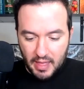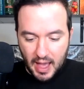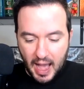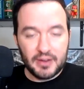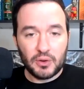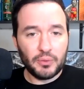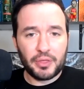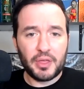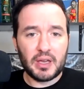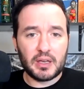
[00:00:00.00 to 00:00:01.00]
I don't
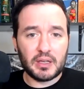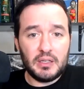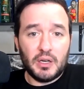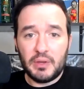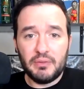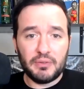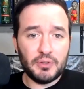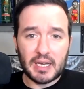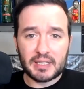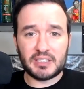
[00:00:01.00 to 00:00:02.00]
think, you know, even if you
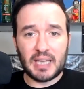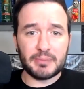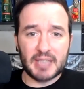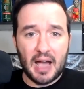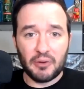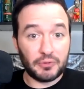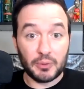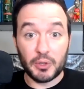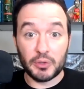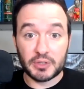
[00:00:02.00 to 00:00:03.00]
take a step down from
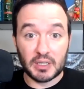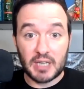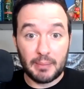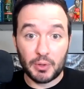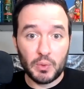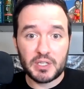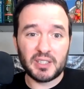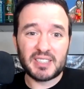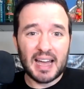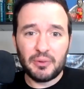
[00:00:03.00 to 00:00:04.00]
those, the top of the wish
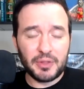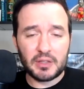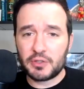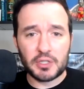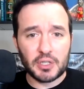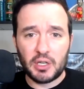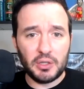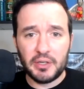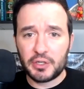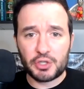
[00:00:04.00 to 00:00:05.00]
list, I don't think there's a
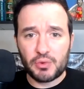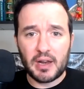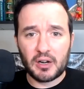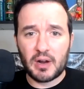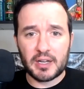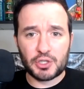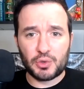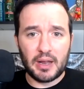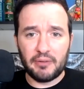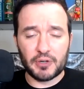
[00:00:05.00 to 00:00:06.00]
clear straight across
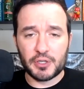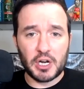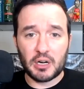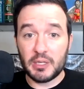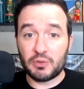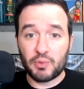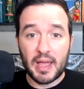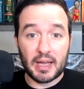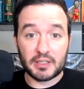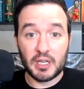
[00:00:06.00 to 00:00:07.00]
trade for Jeremy
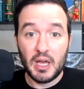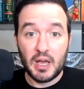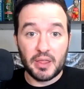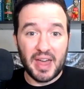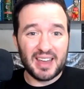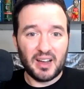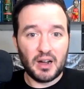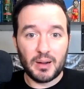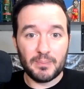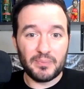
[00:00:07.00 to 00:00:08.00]
Grant that,
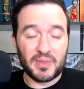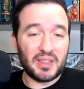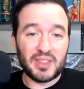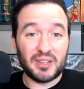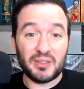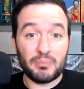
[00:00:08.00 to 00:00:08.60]
that